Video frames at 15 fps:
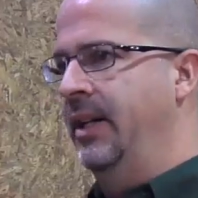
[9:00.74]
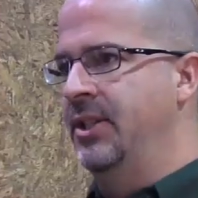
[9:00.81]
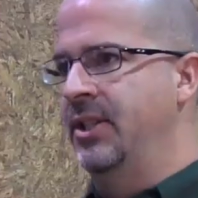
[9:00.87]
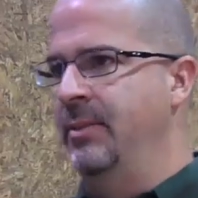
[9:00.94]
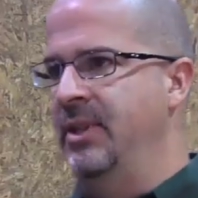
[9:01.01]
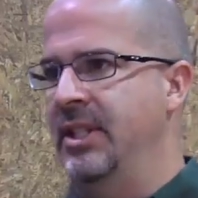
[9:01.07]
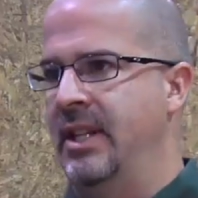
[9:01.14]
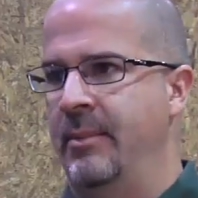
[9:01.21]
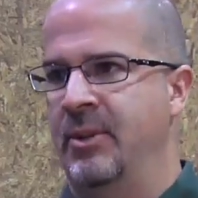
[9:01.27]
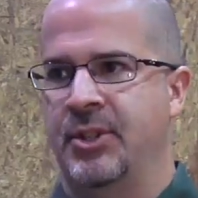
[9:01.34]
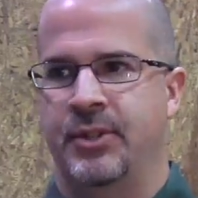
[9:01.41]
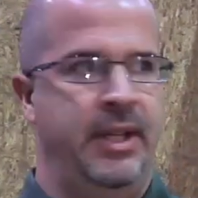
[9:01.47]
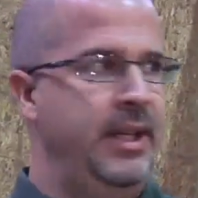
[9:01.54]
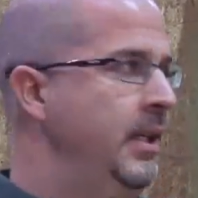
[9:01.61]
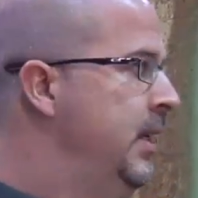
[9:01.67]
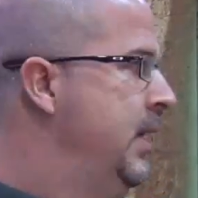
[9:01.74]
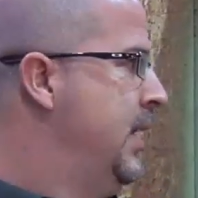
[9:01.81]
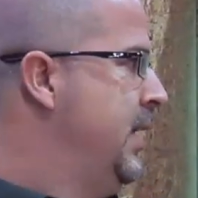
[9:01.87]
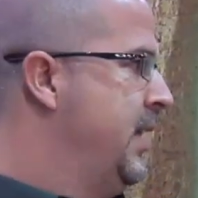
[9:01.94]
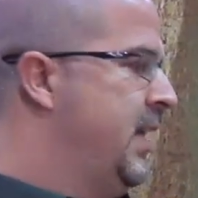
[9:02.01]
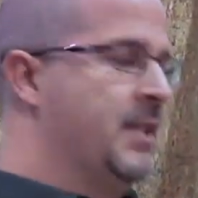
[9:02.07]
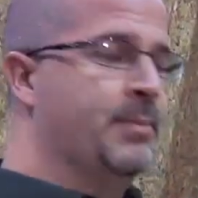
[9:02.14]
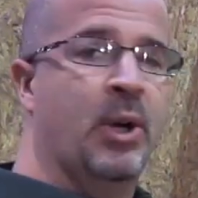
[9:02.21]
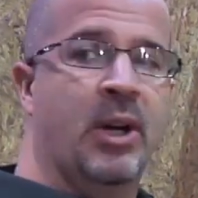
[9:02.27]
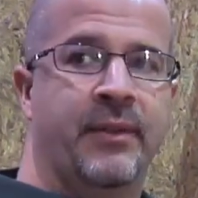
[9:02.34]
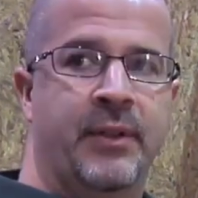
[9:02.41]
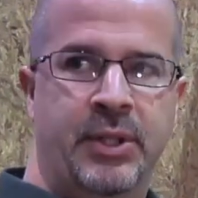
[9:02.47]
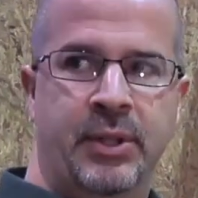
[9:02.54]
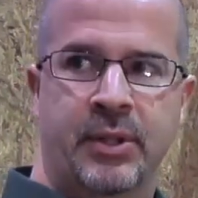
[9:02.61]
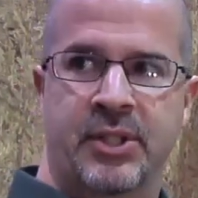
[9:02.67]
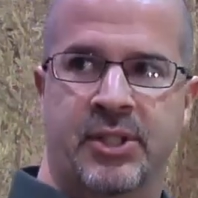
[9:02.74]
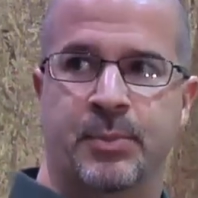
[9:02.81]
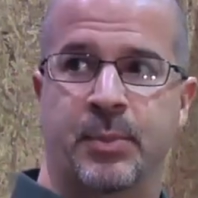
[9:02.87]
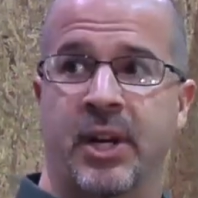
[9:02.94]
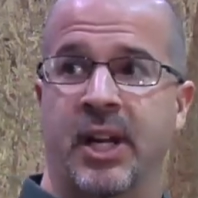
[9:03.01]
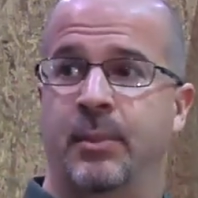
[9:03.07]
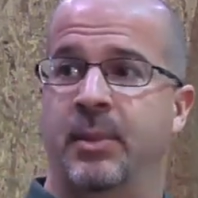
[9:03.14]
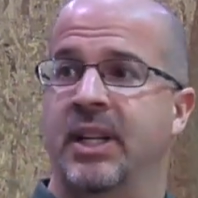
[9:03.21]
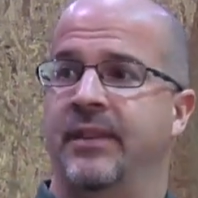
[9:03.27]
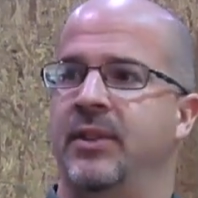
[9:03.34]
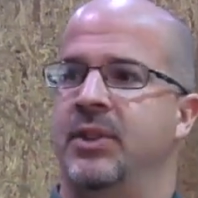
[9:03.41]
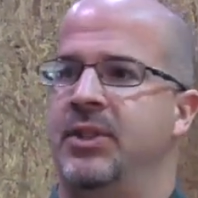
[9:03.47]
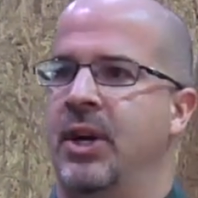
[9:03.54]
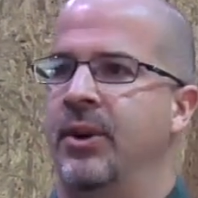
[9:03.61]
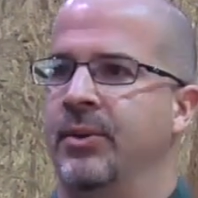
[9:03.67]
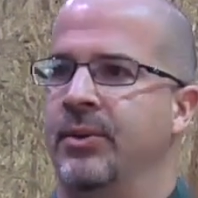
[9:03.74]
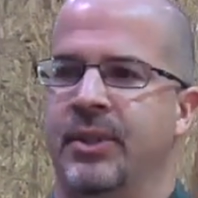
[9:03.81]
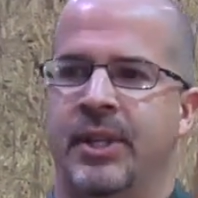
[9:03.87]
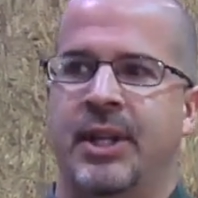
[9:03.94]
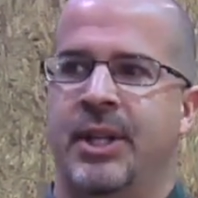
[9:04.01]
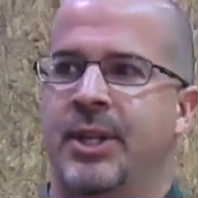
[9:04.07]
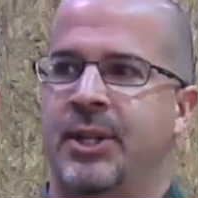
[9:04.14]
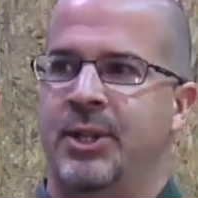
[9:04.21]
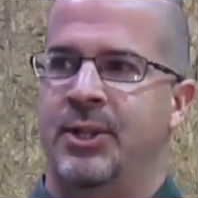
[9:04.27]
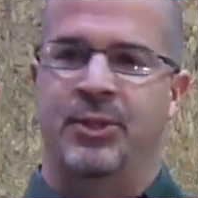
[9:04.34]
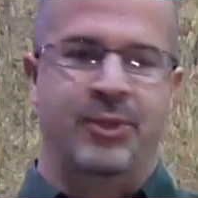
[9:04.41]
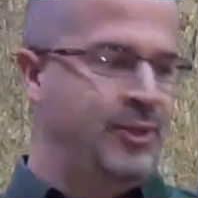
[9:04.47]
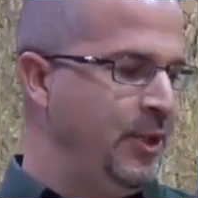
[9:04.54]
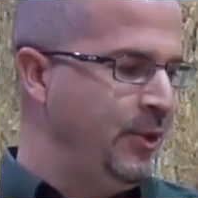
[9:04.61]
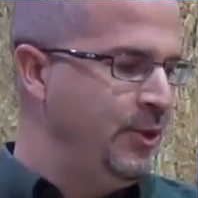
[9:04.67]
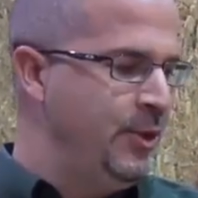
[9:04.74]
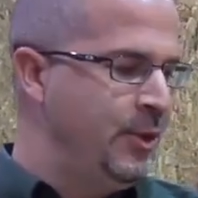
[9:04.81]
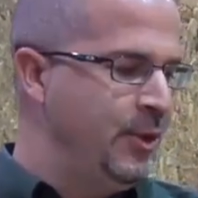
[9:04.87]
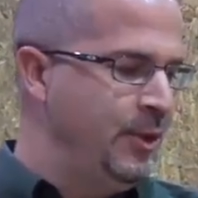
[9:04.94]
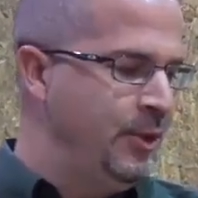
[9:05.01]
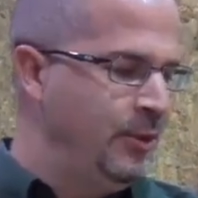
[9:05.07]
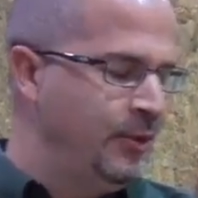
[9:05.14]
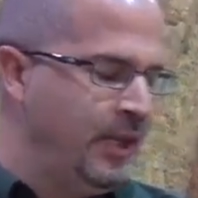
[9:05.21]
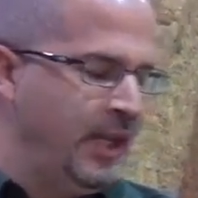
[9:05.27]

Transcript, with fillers: like Jimmy demonstrated, that's perfect, you can spray. But if you don't, you still, you can use